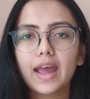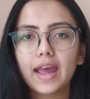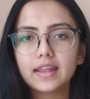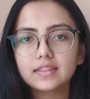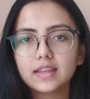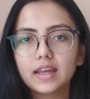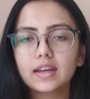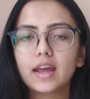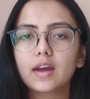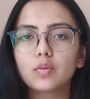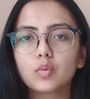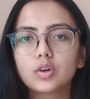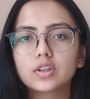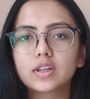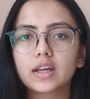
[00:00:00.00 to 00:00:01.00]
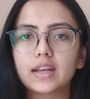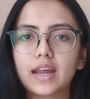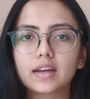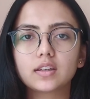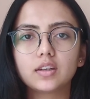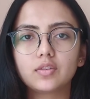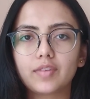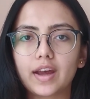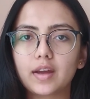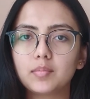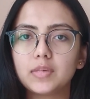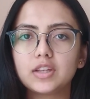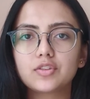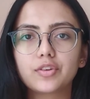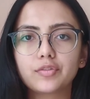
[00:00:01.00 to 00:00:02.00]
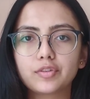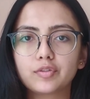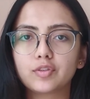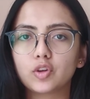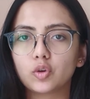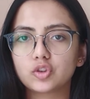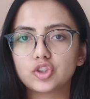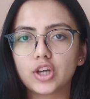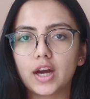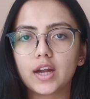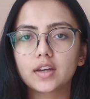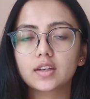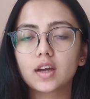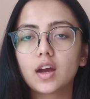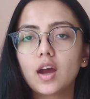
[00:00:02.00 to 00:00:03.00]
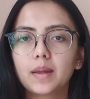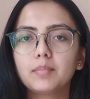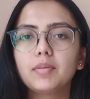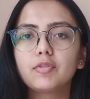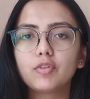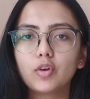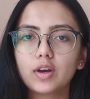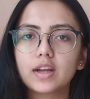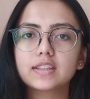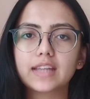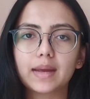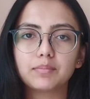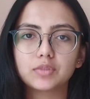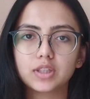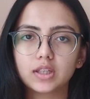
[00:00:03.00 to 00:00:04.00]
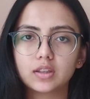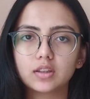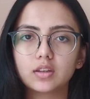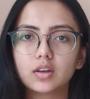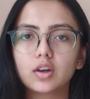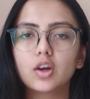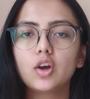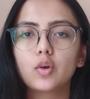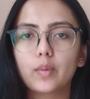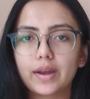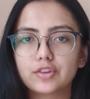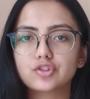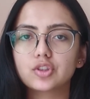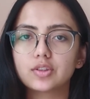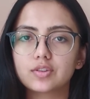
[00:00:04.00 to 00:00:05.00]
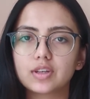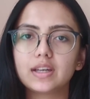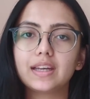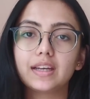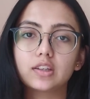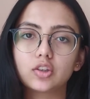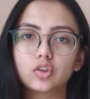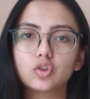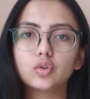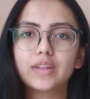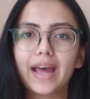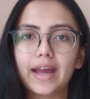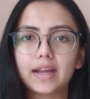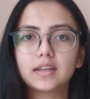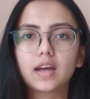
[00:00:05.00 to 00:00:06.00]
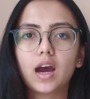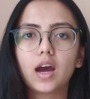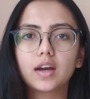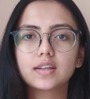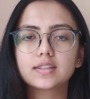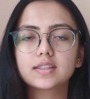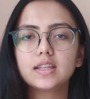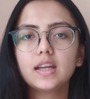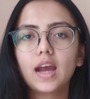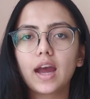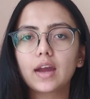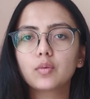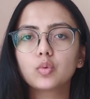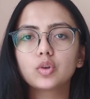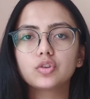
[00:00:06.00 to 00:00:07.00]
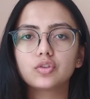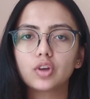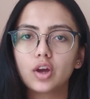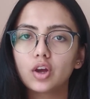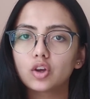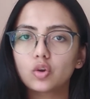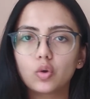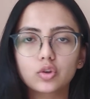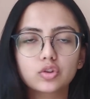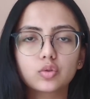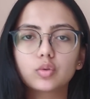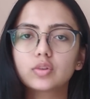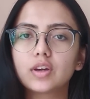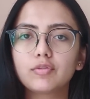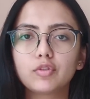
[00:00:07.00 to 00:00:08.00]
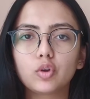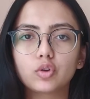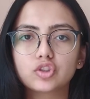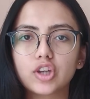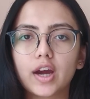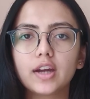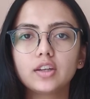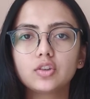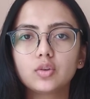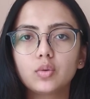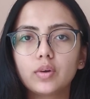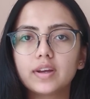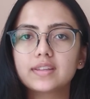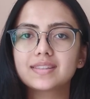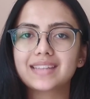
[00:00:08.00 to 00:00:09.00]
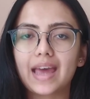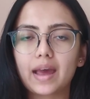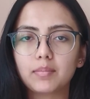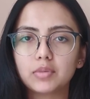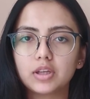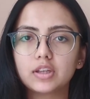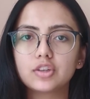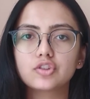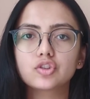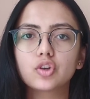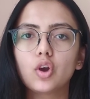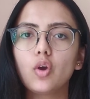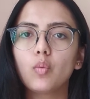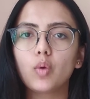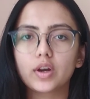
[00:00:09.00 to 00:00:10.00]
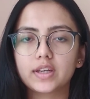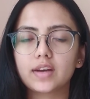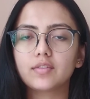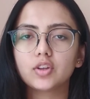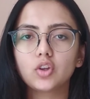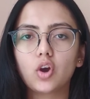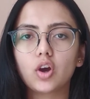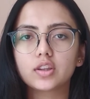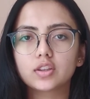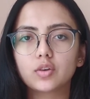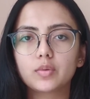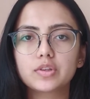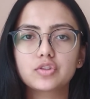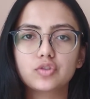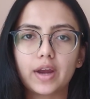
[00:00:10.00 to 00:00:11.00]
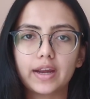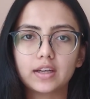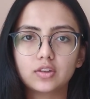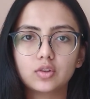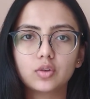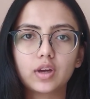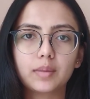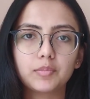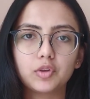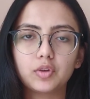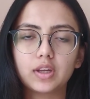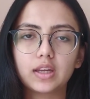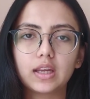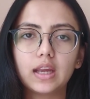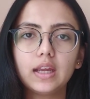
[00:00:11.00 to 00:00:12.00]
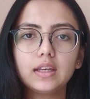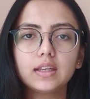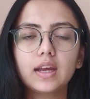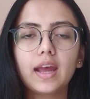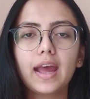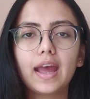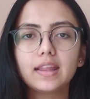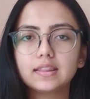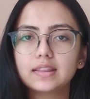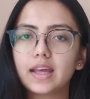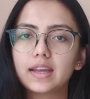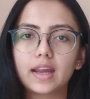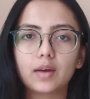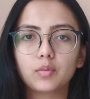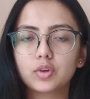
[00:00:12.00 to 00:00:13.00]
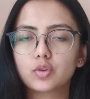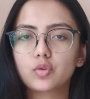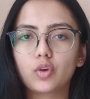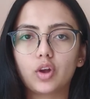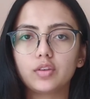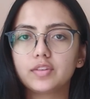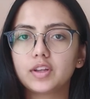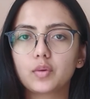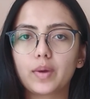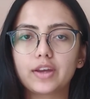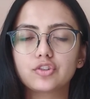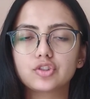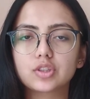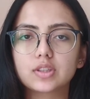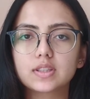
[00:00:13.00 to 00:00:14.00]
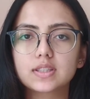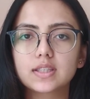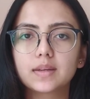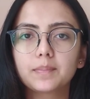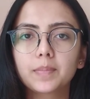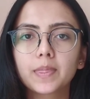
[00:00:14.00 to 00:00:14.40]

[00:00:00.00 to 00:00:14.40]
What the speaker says: and then I would connect it via means of a flowchart. Before attempting the questions related to that RC, I would go through the flowchart to establish whatever the author was trying to communicate and then I would solve the questions.